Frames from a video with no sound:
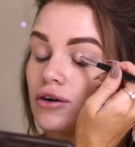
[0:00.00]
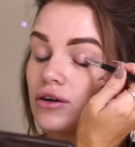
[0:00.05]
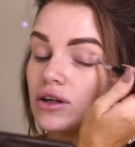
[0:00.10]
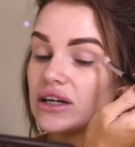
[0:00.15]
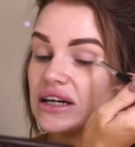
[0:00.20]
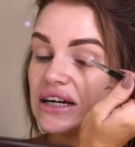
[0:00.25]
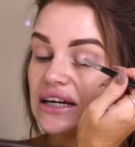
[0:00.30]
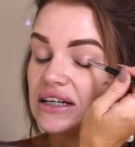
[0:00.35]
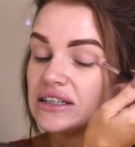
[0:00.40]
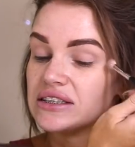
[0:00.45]

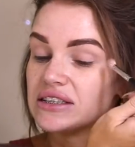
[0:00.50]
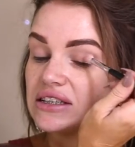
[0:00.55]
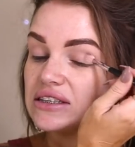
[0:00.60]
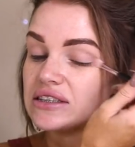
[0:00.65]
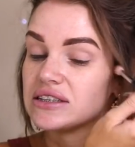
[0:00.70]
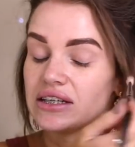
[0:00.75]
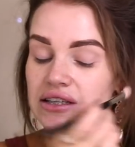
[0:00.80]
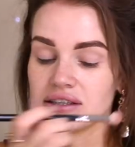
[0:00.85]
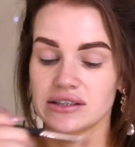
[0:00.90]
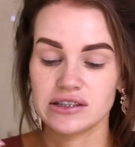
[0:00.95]
only
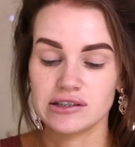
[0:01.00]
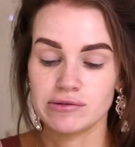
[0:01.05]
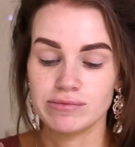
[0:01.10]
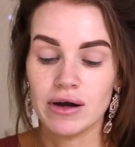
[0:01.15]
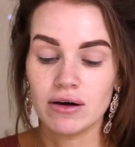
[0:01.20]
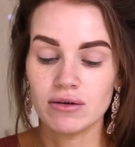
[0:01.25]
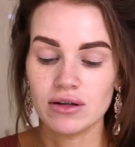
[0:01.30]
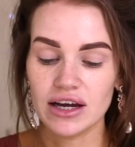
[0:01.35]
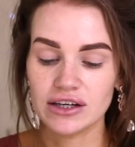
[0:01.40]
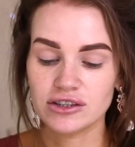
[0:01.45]
does it
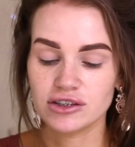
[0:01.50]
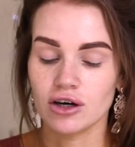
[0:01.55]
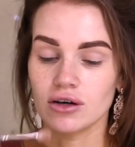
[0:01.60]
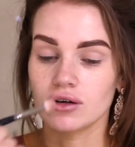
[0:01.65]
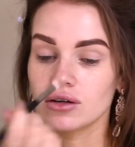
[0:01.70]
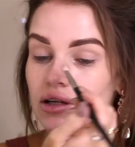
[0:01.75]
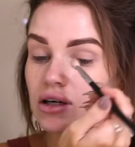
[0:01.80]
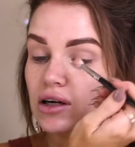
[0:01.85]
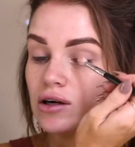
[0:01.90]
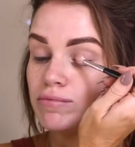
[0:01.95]
smell like
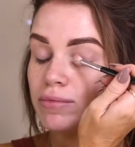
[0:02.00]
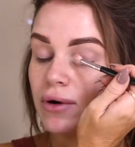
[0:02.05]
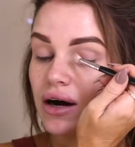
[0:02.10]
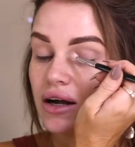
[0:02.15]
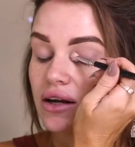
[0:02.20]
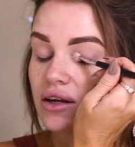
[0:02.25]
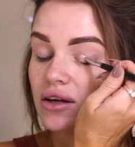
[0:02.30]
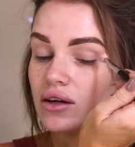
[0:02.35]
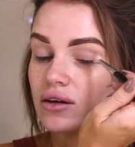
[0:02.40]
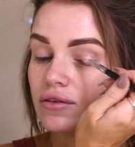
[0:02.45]
chocolate,
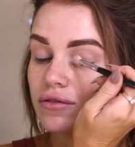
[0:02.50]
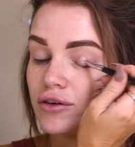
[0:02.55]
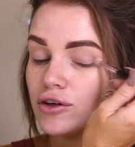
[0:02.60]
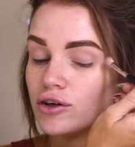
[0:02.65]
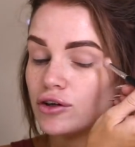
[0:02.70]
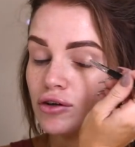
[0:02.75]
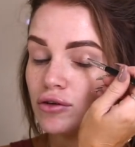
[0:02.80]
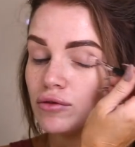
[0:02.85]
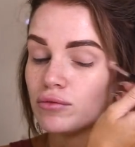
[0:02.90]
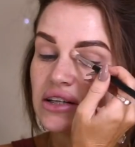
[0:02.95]
but if
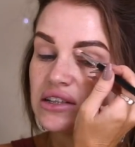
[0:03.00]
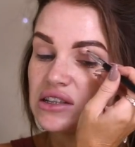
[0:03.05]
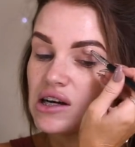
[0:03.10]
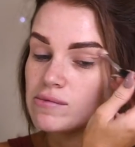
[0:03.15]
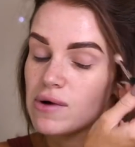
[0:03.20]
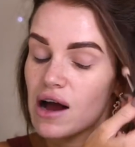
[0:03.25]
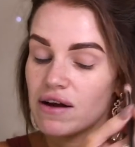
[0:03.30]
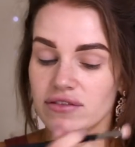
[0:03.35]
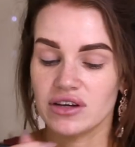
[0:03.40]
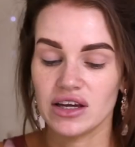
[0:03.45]
you end
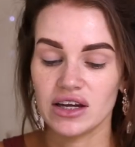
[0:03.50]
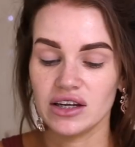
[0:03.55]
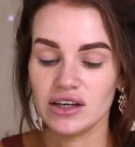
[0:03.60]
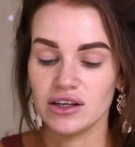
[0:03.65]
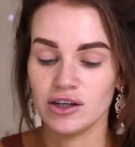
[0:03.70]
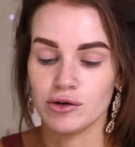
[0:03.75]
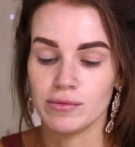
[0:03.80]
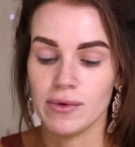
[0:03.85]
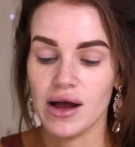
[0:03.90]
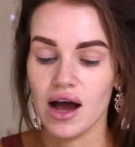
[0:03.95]
up having
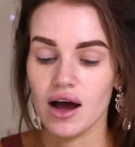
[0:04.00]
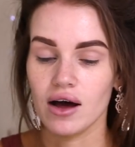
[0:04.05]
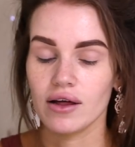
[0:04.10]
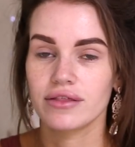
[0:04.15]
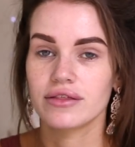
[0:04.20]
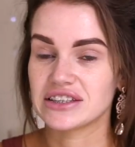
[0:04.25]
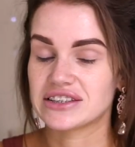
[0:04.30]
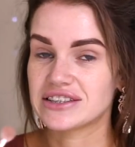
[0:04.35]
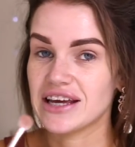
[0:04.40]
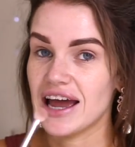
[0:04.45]
any in your
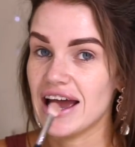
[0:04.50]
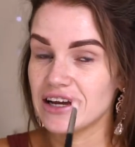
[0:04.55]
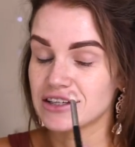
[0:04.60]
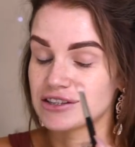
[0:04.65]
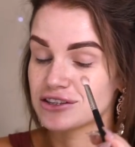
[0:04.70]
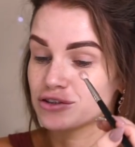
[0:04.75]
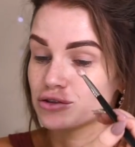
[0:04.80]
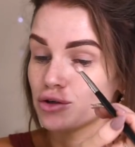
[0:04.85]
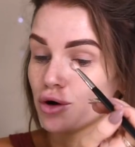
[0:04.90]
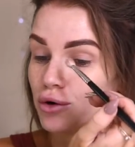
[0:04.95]
mouth, it
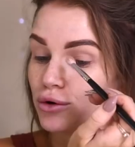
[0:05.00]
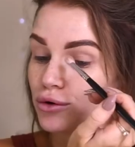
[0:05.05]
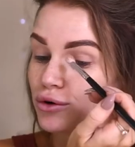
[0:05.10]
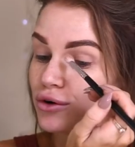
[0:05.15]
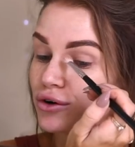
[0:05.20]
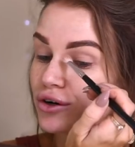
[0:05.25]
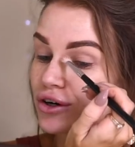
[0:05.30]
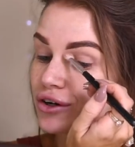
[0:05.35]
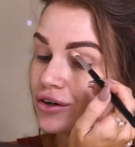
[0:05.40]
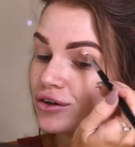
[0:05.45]
tastes so
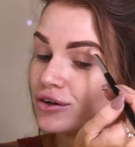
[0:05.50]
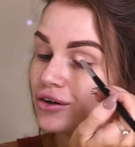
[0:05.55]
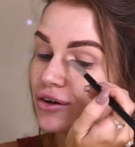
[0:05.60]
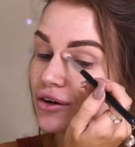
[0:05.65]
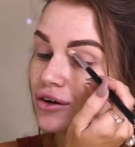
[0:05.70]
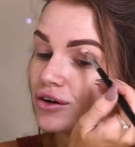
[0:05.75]
good.